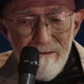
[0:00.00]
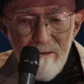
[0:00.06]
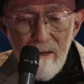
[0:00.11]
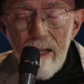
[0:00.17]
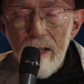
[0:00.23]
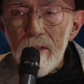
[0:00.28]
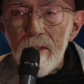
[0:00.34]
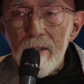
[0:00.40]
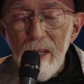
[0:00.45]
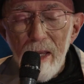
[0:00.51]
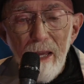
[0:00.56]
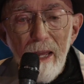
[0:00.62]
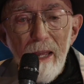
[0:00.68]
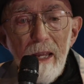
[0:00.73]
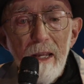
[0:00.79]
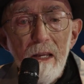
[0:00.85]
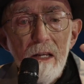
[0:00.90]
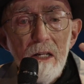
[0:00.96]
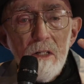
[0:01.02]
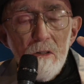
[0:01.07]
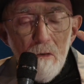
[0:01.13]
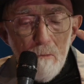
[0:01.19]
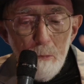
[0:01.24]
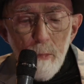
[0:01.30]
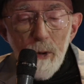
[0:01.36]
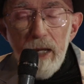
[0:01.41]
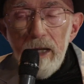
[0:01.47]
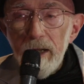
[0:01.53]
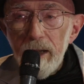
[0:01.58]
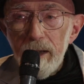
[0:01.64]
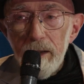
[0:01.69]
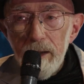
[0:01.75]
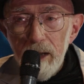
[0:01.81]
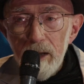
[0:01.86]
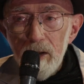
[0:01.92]
is a
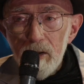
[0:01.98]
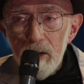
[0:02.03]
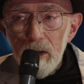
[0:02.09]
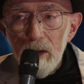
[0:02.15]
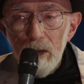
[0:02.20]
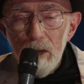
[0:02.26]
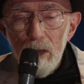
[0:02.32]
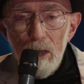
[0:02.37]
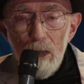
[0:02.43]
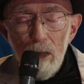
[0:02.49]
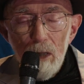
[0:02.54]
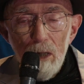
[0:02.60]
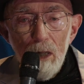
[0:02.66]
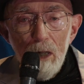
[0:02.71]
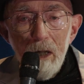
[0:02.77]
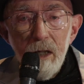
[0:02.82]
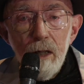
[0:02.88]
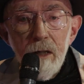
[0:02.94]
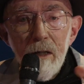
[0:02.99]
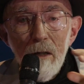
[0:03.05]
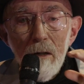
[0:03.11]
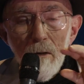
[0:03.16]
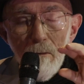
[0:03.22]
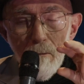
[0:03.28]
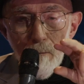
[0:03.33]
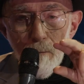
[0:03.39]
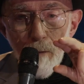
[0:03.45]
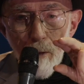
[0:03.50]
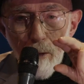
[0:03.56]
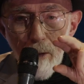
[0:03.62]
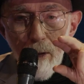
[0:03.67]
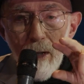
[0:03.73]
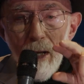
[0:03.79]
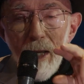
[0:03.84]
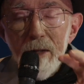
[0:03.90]
precondition
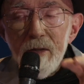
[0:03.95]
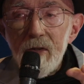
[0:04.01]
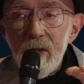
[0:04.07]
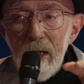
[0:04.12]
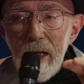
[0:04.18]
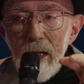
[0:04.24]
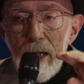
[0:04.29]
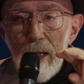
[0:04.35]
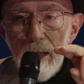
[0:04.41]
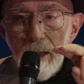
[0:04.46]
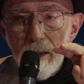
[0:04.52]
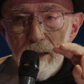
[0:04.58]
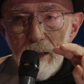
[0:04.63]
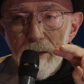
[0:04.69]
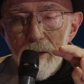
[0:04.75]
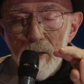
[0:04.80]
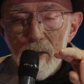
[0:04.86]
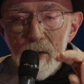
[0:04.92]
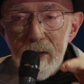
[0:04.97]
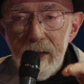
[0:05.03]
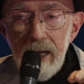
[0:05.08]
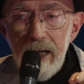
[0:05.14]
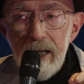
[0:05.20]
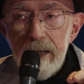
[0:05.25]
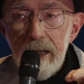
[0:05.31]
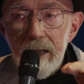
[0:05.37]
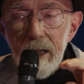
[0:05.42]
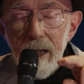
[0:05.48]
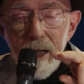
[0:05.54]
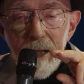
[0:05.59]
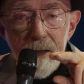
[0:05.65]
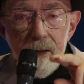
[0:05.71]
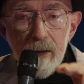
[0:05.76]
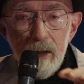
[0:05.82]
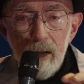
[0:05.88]
for seeing and understanding
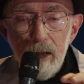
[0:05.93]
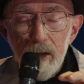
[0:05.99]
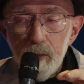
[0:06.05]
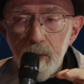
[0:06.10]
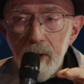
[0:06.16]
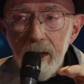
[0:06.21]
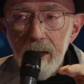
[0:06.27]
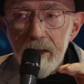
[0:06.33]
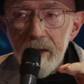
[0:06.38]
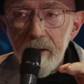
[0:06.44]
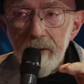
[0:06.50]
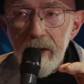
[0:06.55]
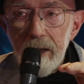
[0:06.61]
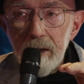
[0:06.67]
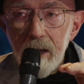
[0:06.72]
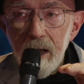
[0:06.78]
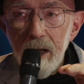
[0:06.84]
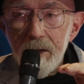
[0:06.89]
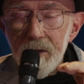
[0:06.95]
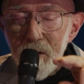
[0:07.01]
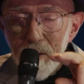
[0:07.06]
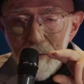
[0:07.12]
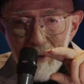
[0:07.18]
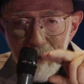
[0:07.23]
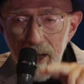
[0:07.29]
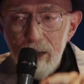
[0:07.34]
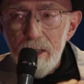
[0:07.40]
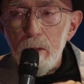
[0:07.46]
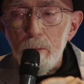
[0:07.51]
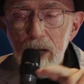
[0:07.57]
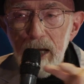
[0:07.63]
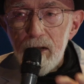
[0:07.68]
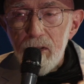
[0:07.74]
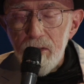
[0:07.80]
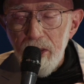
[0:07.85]
Einstein's relativity laws. You've got to
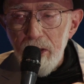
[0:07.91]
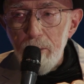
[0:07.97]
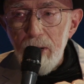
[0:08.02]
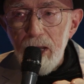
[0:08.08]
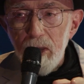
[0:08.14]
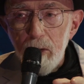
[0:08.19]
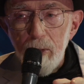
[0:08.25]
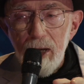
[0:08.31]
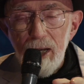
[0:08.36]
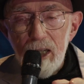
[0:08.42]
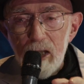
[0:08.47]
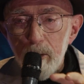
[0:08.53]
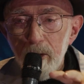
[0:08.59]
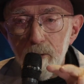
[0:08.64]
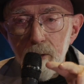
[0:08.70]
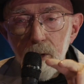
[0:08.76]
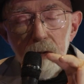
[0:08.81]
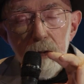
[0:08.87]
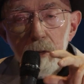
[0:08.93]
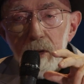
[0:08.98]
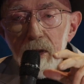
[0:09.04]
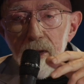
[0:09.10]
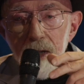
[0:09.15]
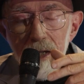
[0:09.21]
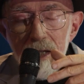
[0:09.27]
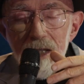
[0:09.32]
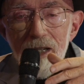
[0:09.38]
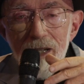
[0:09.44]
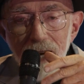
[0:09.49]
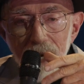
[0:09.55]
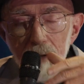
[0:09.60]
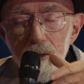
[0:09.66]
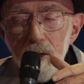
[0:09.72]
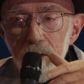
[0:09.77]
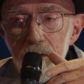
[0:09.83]
master that mathematics before you can
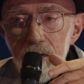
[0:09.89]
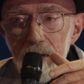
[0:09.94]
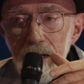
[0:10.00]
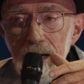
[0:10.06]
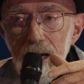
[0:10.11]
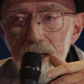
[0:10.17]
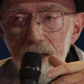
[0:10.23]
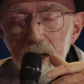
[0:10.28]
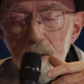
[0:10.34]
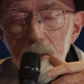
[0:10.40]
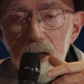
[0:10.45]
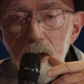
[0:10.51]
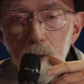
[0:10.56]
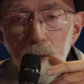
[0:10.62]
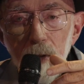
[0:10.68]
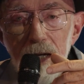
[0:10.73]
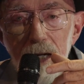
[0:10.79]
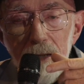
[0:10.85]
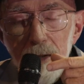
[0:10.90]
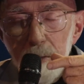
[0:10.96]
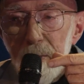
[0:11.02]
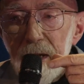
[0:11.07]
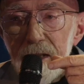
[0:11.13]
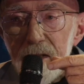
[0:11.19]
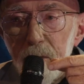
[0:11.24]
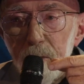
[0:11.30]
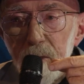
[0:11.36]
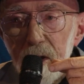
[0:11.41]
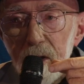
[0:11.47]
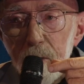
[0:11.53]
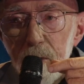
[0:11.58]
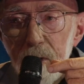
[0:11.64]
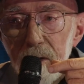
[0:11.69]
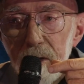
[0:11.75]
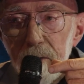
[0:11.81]
understand them in a way that makes them
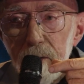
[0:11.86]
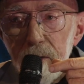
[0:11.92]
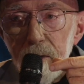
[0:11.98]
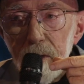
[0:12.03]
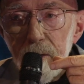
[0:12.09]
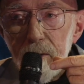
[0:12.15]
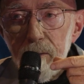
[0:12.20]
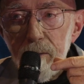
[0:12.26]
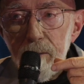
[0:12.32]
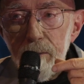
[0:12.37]
look beautiful.